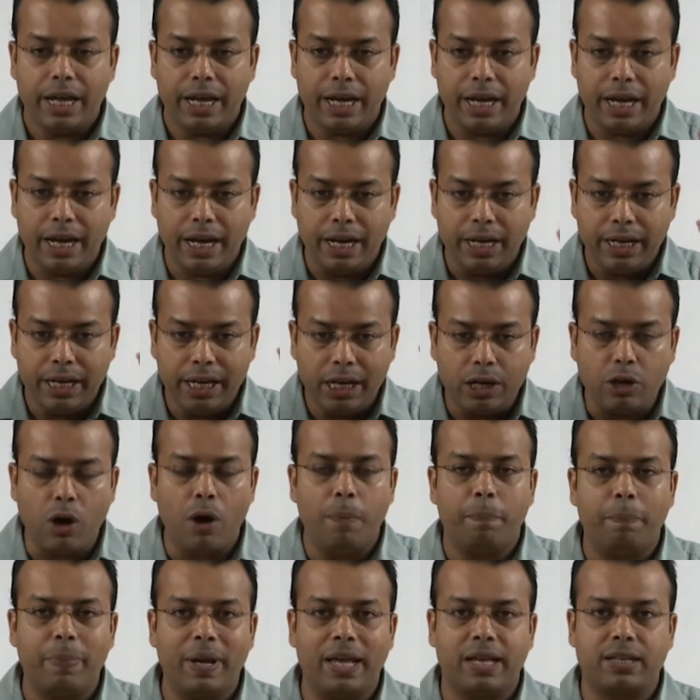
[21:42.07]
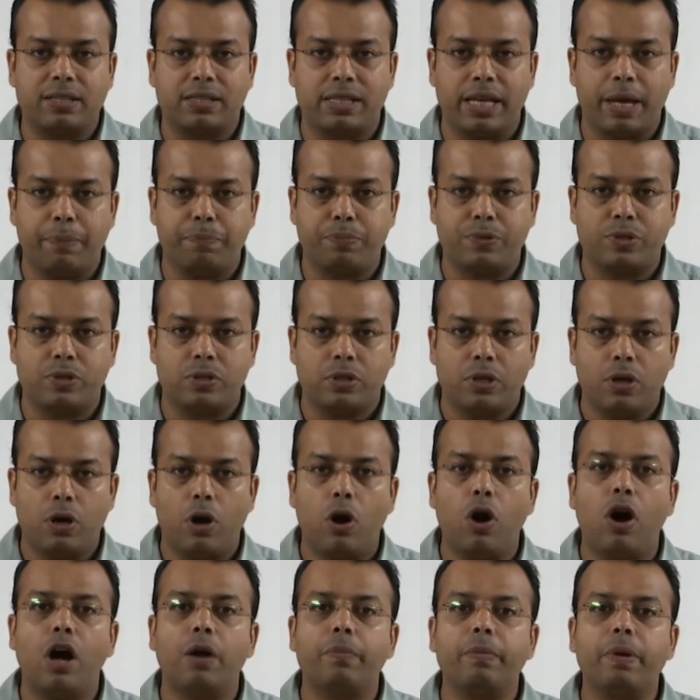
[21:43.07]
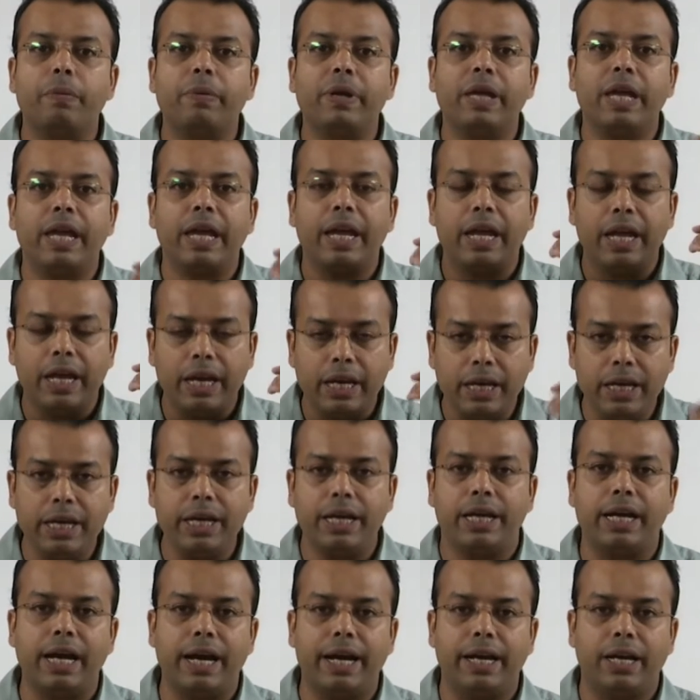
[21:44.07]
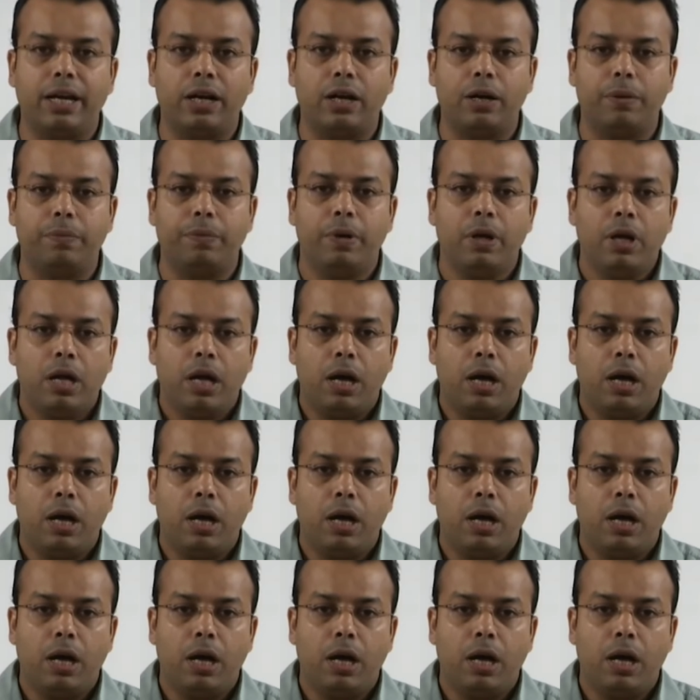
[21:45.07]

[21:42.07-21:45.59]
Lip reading: any complex shapes or maybe any kind of